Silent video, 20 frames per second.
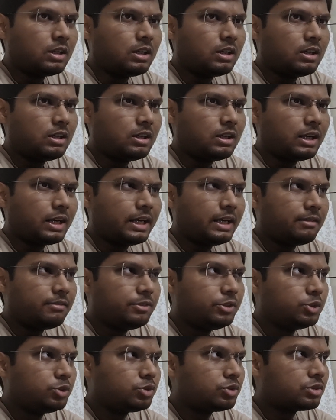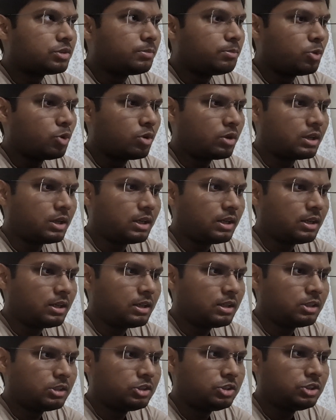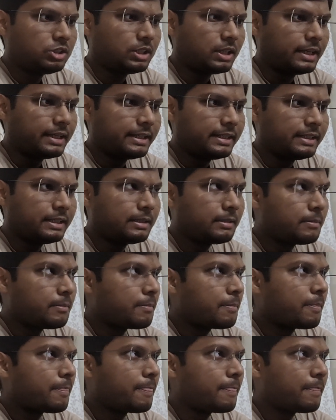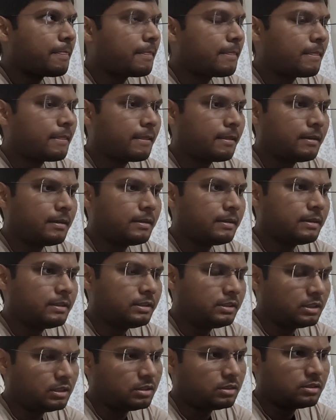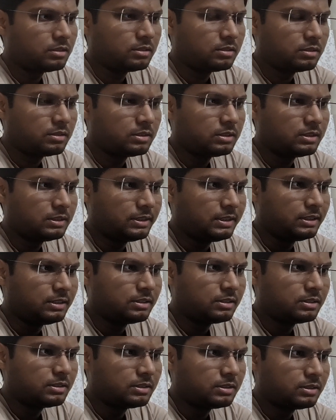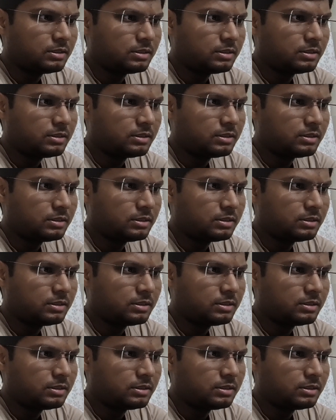I have used Mocha Chai, yeah, these